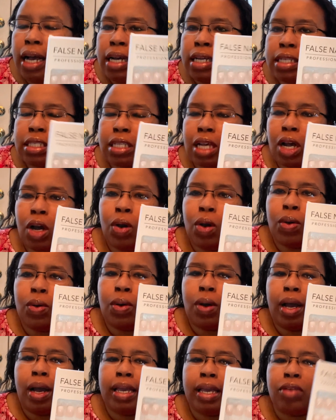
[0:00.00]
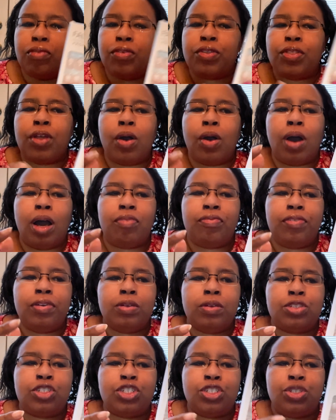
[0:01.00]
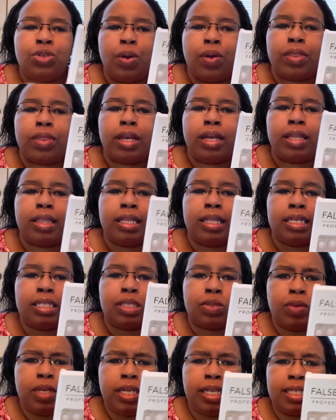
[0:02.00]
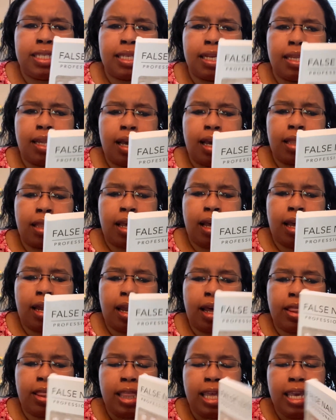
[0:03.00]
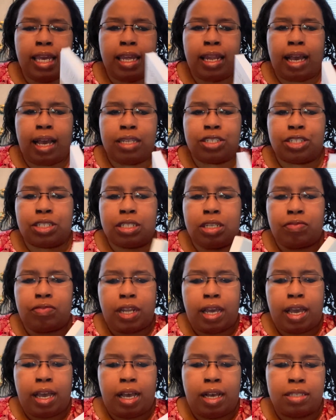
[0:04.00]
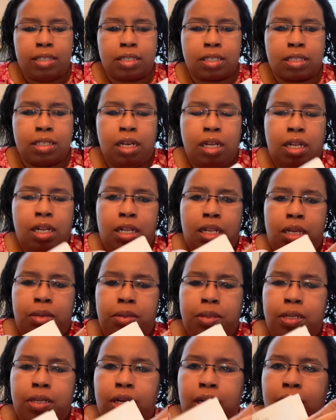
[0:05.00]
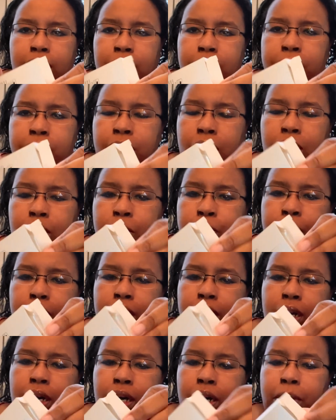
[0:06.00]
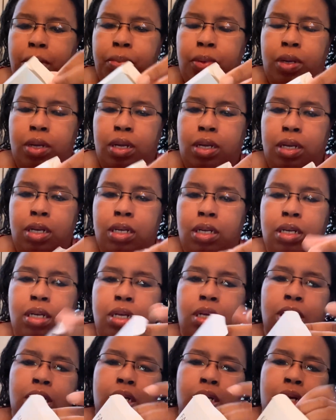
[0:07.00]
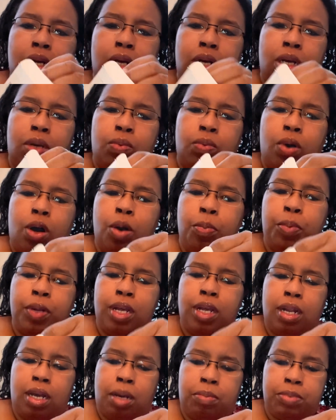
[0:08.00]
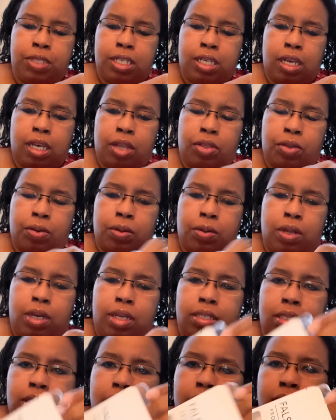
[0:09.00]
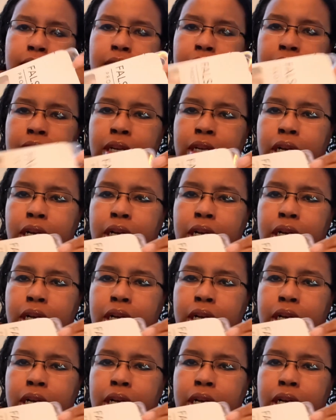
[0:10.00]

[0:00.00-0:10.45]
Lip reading: So even though I feel sure that this one isn't like that, I think it actually even has, let me look, I'm gonna open it up. We'll open it up together. Let's see.